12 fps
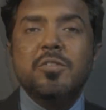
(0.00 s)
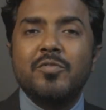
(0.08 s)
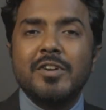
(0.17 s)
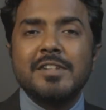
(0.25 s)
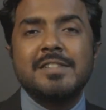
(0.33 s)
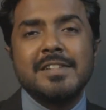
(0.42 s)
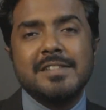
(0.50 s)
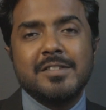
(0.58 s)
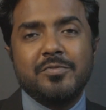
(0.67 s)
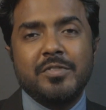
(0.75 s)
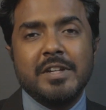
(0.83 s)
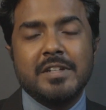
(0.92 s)
First is the
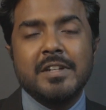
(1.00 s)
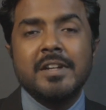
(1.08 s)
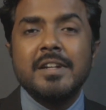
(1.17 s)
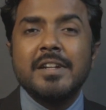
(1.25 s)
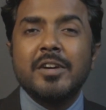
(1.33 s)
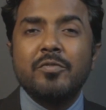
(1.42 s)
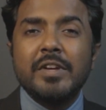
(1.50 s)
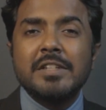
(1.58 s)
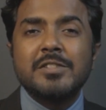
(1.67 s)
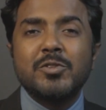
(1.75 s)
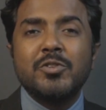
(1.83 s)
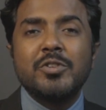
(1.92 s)
fit. Now
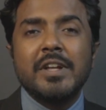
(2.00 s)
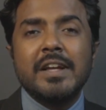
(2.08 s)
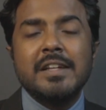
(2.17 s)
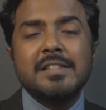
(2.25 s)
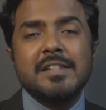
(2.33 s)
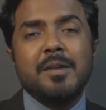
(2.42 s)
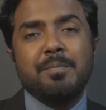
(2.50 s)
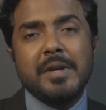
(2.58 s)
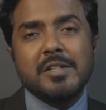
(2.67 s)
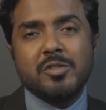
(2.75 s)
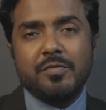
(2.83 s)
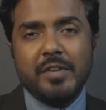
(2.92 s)
waistcoat is a
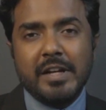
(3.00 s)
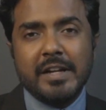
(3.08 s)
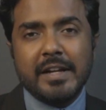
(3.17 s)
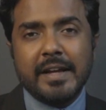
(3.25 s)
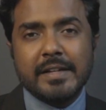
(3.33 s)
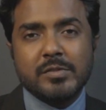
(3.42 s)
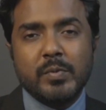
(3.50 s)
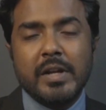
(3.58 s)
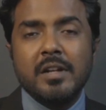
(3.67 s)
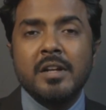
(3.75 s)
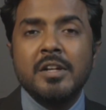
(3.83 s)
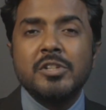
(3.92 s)
piece of layering as
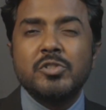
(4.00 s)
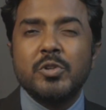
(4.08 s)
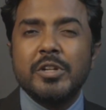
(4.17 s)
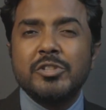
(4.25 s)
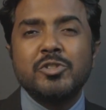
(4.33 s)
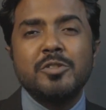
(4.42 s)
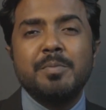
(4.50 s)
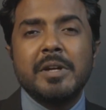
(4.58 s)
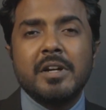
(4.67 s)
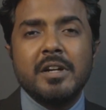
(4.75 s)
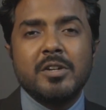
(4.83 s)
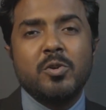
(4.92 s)
well, so it should be
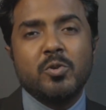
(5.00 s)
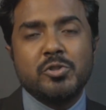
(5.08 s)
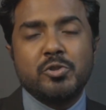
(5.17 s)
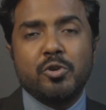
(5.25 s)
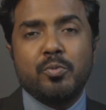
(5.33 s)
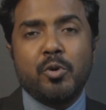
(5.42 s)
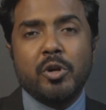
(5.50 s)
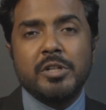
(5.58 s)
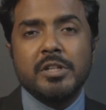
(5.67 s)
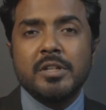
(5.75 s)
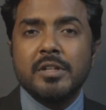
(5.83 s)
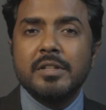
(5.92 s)
cut close to your body.
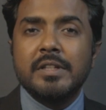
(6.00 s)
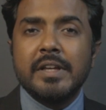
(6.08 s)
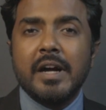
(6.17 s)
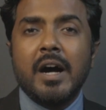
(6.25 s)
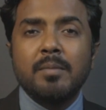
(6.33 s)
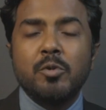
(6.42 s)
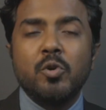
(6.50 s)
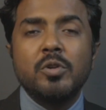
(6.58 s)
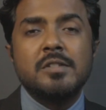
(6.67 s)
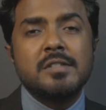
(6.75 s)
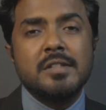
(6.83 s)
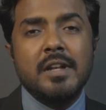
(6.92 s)
The
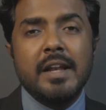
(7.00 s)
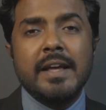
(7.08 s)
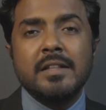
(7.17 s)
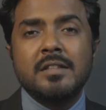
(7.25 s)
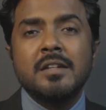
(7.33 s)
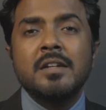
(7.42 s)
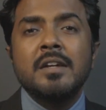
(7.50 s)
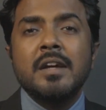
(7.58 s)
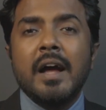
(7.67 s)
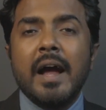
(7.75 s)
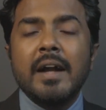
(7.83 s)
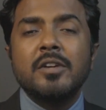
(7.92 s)
armholes, the length,
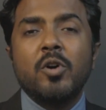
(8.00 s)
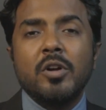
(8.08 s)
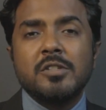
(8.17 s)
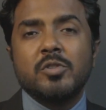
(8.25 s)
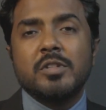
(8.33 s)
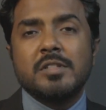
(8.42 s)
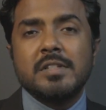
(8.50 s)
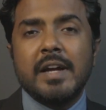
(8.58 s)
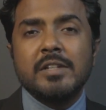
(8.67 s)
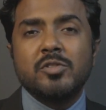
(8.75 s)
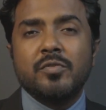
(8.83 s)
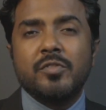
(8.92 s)
and also the
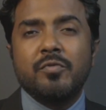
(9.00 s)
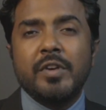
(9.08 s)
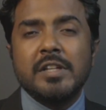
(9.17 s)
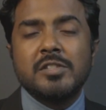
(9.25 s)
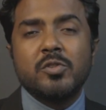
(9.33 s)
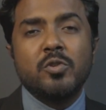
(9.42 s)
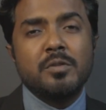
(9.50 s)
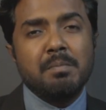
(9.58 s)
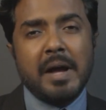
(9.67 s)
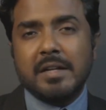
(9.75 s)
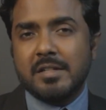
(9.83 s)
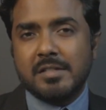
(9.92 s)
size of the waistcoat
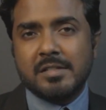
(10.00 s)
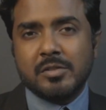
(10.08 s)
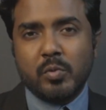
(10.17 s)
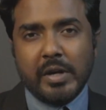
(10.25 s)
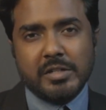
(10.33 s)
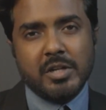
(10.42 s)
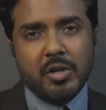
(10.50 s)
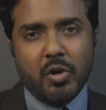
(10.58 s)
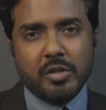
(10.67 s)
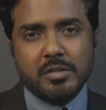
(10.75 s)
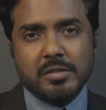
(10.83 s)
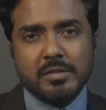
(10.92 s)
matters quite a
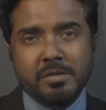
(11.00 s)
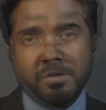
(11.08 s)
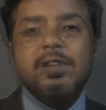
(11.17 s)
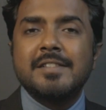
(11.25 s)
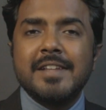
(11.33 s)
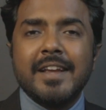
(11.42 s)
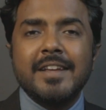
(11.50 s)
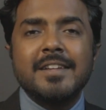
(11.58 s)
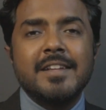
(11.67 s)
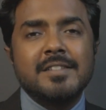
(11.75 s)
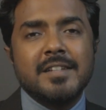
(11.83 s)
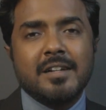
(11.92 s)
lot. Second
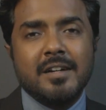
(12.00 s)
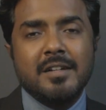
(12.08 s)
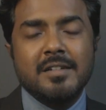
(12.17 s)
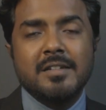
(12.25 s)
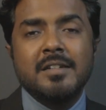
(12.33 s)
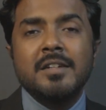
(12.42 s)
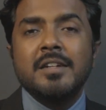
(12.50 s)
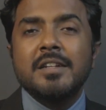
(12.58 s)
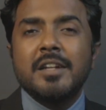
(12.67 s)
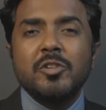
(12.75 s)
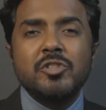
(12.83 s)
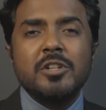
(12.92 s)
is the color.
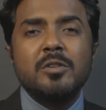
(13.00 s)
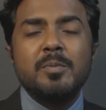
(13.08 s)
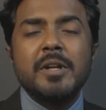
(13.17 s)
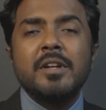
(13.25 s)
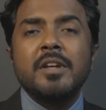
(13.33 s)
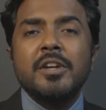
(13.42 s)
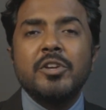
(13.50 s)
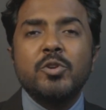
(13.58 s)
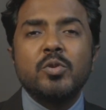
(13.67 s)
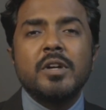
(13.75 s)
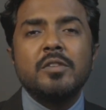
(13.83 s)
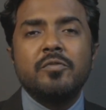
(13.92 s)
Now gentlemen,
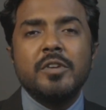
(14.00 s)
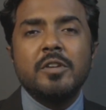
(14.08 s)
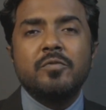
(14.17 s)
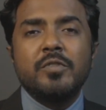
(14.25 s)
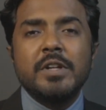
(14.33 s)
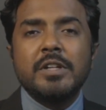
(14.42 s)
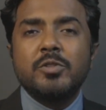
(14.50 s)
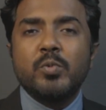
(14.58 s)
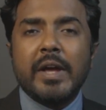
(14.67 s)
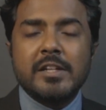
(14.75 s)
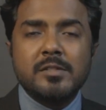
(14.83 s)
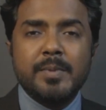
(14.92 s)
you can feel free to
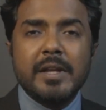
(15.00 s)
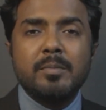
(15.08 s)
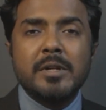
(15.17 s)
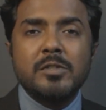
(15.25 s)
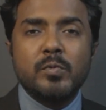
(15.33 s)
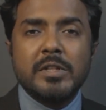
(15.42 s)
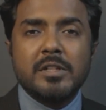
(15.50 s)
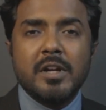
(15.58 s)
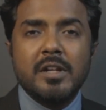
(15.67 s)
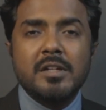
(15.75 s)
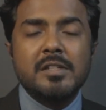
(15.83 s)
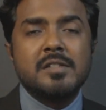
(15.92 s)
experiment with
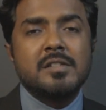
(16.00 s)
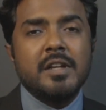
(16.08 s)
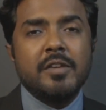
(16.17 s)
colors.